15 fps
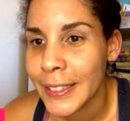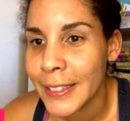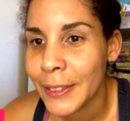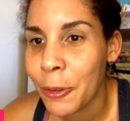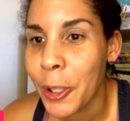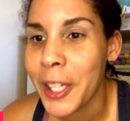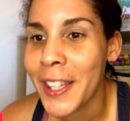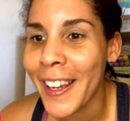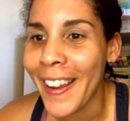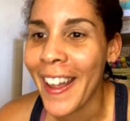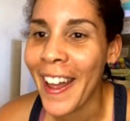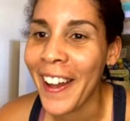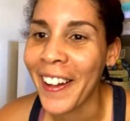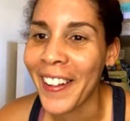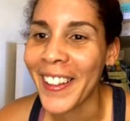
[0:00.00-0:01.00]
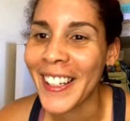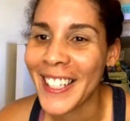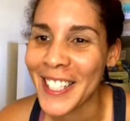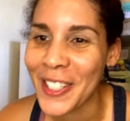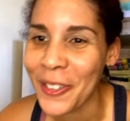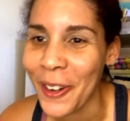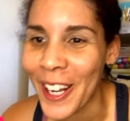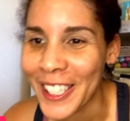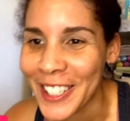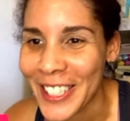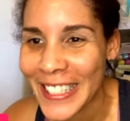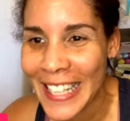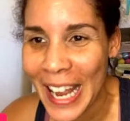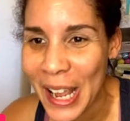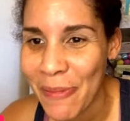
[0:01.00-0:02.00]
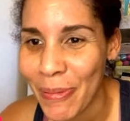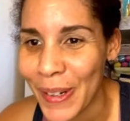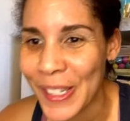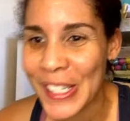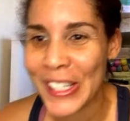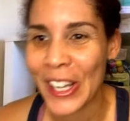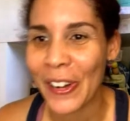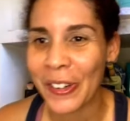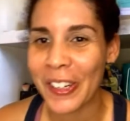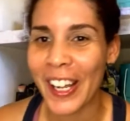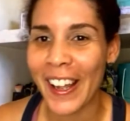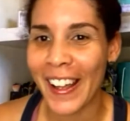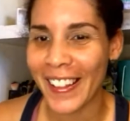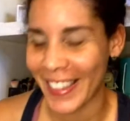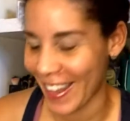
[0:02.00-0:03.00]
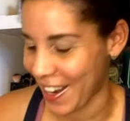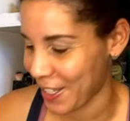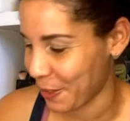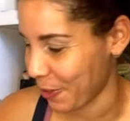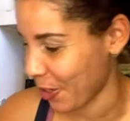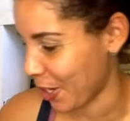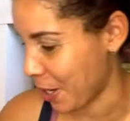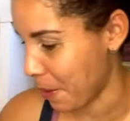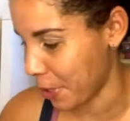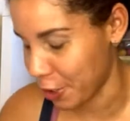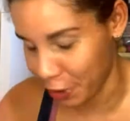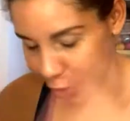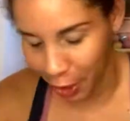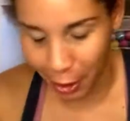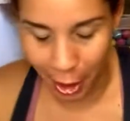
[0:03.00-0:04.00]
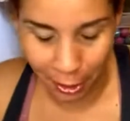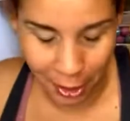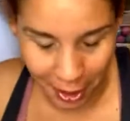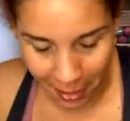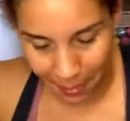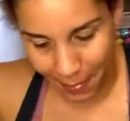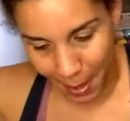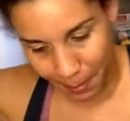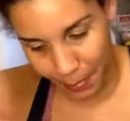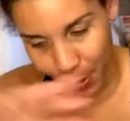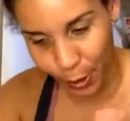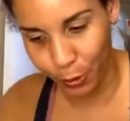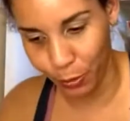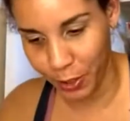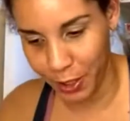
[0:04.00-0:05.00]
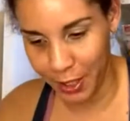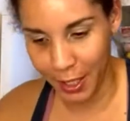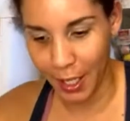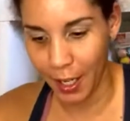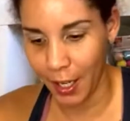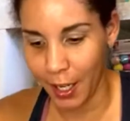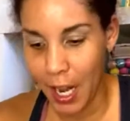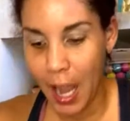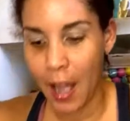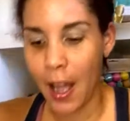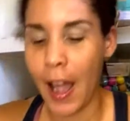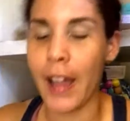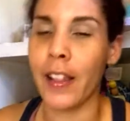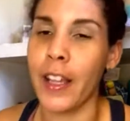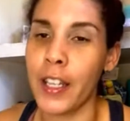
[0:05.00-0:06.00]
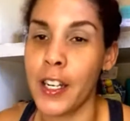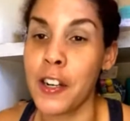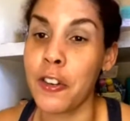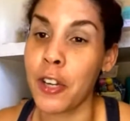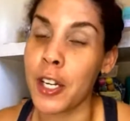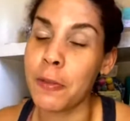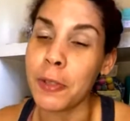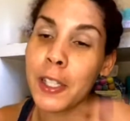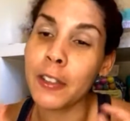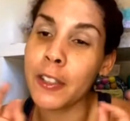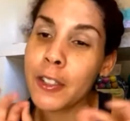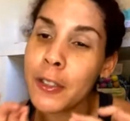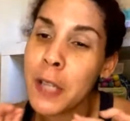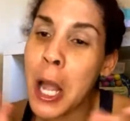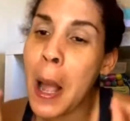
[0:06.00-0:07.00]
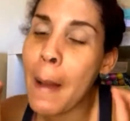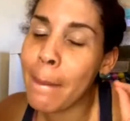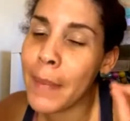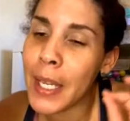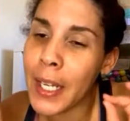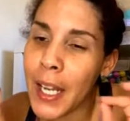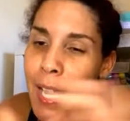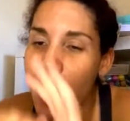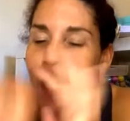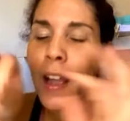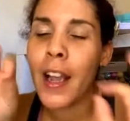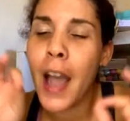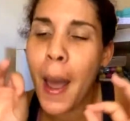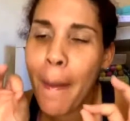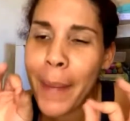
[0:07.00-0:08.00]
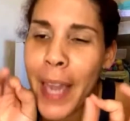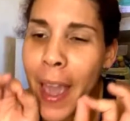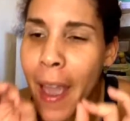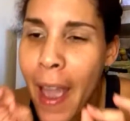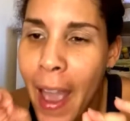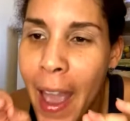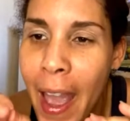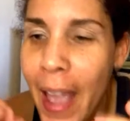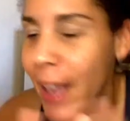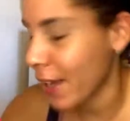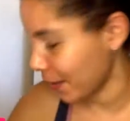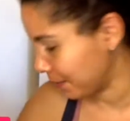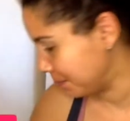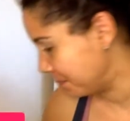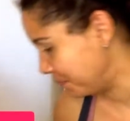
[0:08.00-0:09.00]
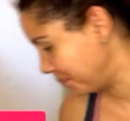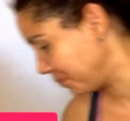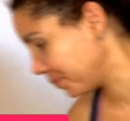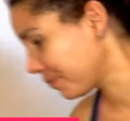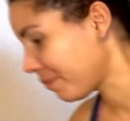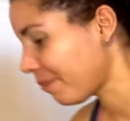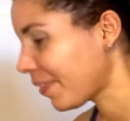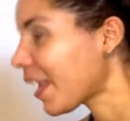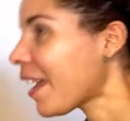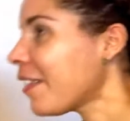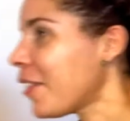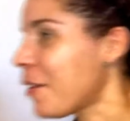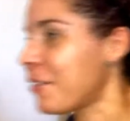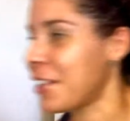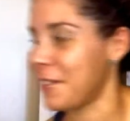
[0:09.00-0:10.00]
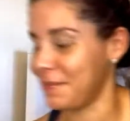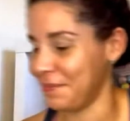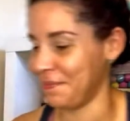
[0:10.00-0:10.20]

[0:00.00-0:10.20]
What the hell is swatches? Hey, Persona. Thanks for coming. Shout out to the members once again. Highlighted in green with a little mini cupcake. I love it.